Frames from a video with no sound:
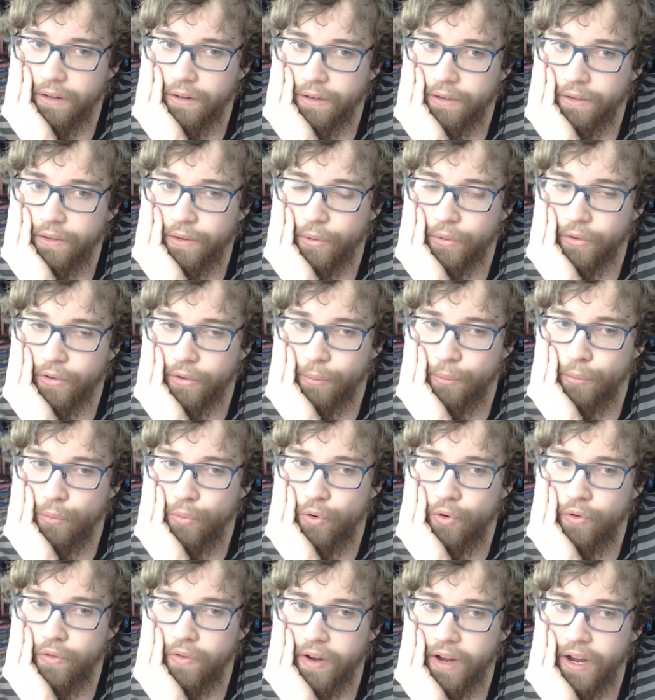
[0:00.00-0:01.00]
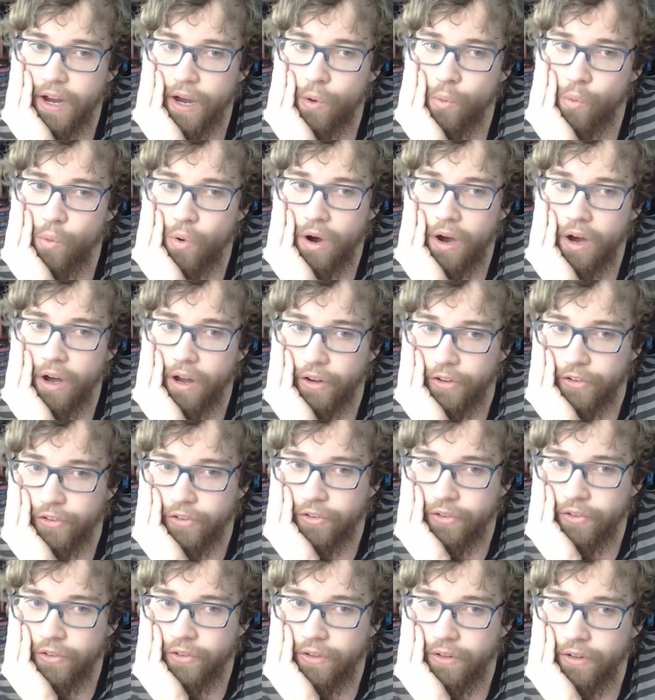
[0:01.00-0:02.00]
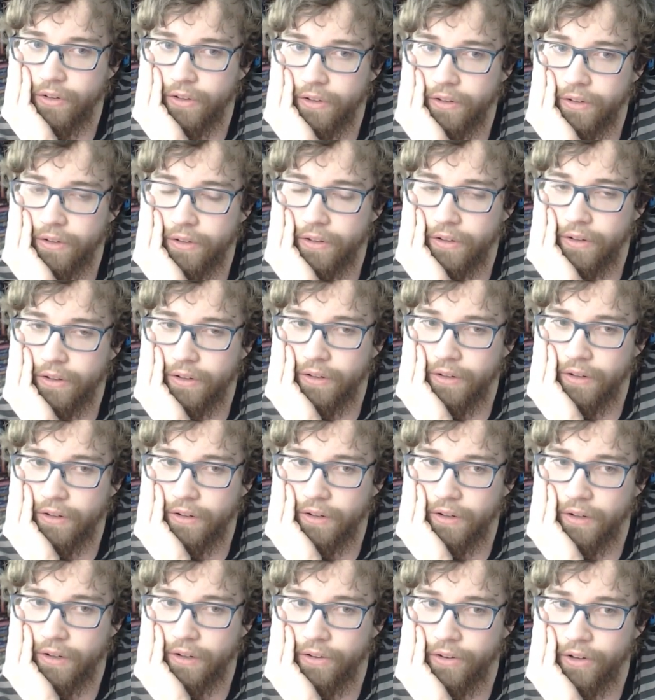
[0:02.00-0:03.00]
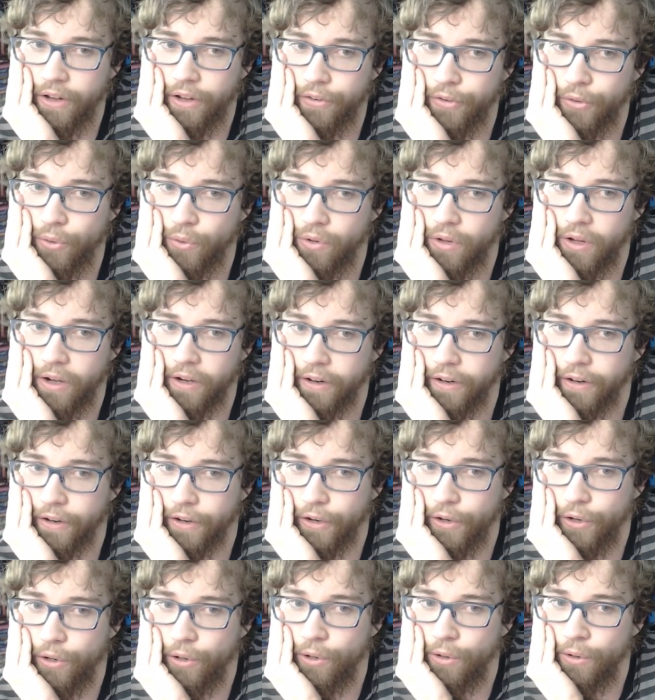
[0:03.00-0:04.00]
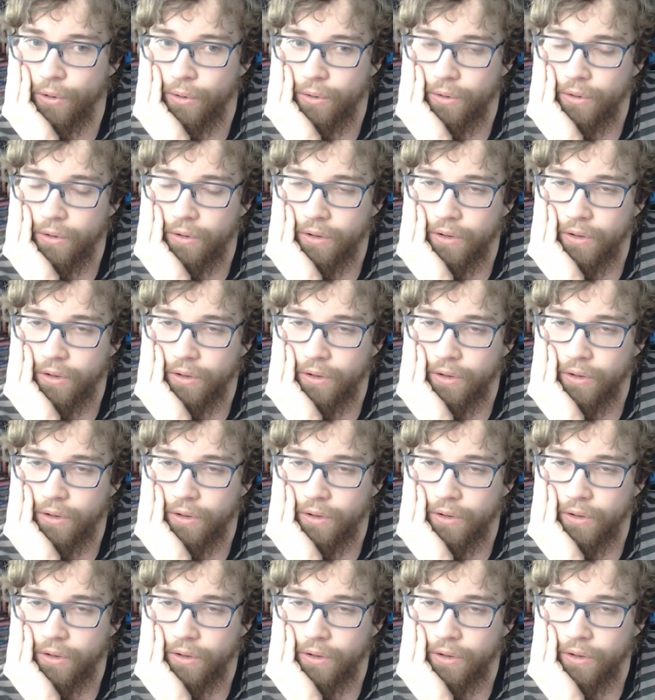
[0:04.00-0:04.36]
there was a movie I watched uh, not too long ago.